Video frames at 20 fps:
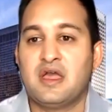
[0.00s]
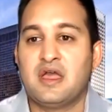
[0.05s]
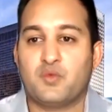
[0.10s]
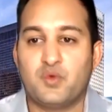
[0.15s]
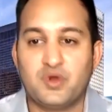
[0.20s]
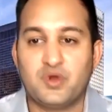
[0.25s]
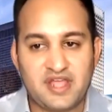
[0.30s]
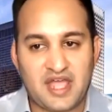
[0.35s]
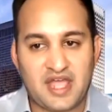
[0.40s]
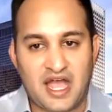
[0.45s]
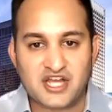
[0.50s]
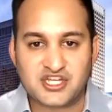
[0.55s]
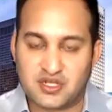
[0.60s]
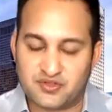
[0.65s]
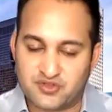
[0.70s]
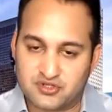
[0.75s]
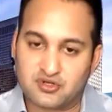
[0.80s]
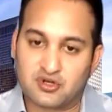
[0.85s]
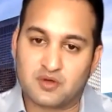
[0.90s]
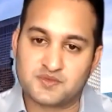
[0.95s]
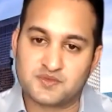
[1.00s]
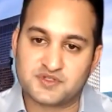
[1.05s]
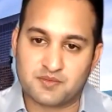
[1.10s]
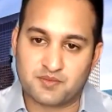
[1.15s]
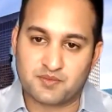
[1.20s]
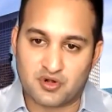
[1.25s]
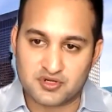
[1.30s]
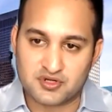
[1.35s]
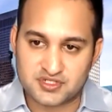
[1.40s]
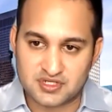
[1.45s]
really hash out the terms in
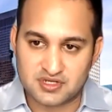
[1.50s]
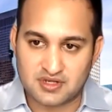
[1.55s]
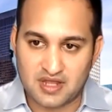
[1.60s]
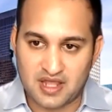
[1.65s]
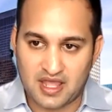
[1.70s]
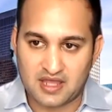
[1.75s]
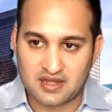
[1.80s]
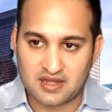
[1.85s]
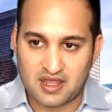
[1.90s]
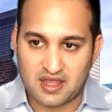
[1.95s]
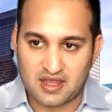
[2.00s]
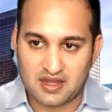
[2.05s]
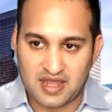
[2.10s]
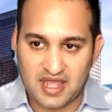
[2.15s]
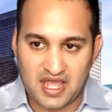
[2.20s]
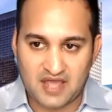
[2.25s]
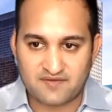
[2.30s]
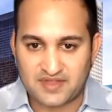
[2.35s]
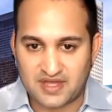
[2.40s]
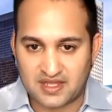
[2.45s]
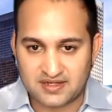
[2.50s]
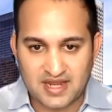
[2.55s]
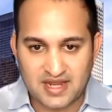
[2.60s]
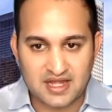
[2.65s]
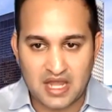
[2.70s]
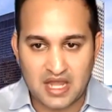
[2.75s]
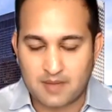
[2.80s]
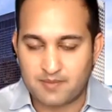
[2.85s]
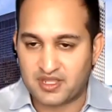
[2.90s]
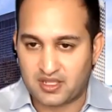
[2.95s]
person, and have that
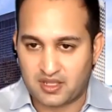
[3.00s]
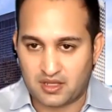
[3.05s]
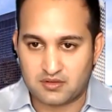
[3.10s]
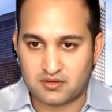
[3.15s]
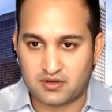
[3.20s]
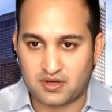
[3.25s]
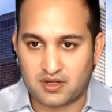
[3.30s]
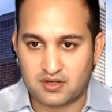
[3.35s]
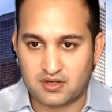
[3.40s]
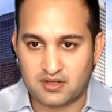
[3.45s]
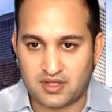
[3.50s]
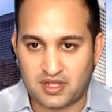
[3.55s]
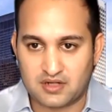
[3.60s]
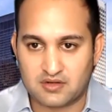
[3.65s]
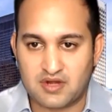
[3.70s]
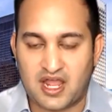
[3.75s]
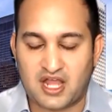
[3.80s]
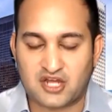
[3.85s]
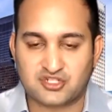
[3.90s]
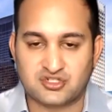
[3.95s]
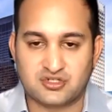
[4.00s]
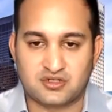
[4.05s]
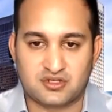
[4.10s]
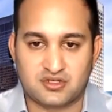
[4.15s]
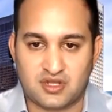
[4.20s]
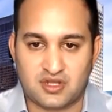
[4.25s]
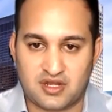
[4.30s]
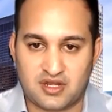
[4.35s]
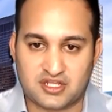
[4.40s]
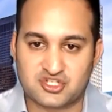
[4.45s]
dynamic interaction
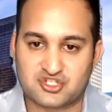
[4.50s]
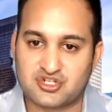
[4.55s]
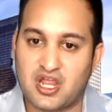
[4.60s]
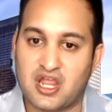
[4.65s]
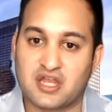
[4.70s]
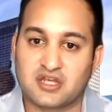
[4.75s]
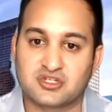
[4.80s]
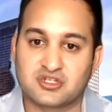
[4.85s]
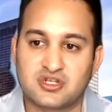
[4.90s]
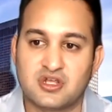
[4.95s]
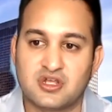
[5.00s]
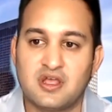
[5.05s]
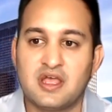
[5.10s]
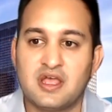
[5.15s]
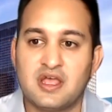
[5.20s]
and exchange.